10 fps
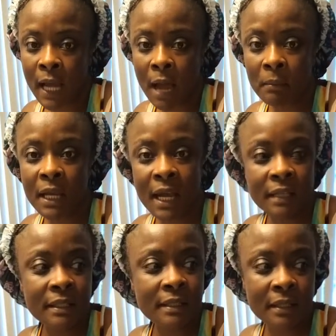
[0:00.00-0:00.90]
I mean,
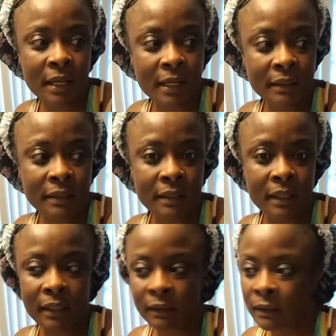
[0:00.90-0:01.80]
it's, it's,
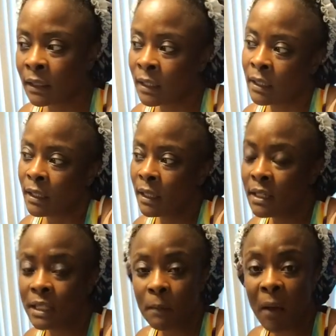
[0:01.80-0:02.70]

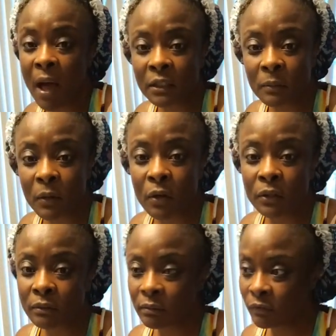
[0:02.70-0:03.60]
it's
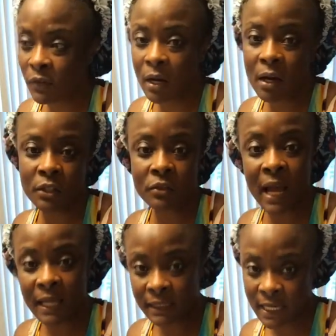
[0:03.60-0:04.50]
impossible for her to
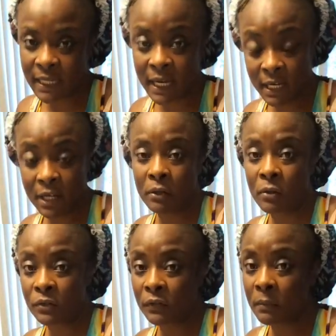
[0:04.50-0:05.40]
not take any
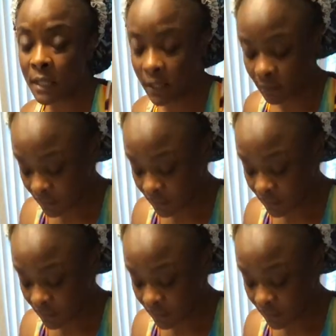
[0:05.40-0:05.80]
clothes from here